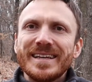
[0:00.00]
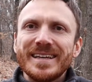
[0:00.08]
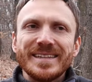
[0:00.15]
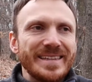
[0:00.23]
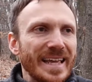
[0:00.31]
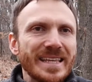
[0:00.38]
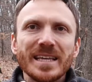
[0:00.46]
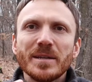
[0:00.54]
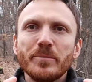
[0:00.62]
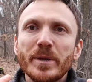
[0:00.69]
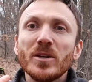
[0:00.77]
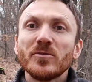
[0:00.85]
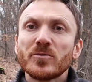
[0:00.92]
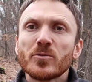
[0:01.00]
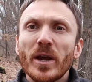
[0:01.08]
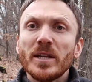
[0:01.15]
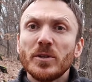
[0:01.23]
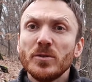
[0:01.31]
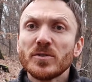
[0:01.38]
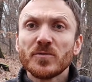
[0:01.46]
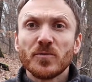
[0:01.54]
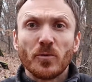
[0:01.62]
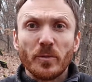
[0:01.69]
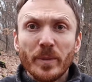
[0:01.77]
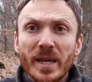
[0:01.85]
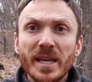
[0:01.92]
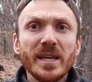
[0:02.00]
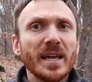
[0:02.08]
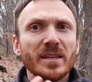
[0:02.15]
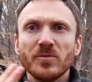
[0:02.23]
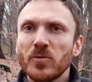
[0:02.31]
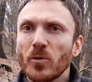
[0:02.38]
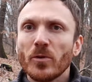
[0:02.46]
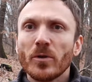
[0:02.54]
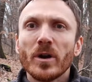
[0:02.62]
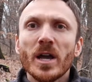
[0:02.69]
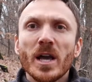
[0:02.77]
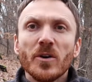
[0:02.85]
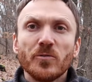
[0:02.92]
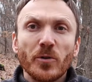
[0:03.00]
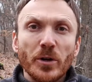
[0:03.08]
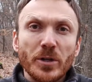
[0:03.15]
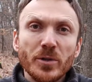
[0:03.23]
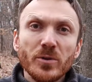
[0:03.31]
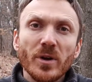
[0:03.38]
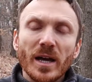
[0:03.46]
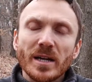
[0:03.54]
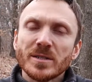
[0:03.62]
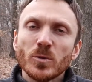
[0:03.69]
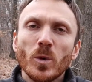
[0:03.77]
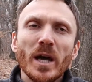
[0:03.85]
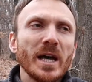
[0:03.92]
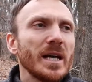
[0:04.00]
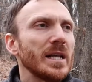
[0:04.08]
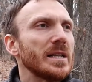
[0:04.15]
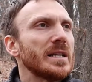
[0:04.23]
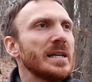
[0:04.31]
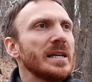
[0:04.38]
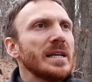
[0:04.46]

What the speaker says: they can be of great use for me and for you as well.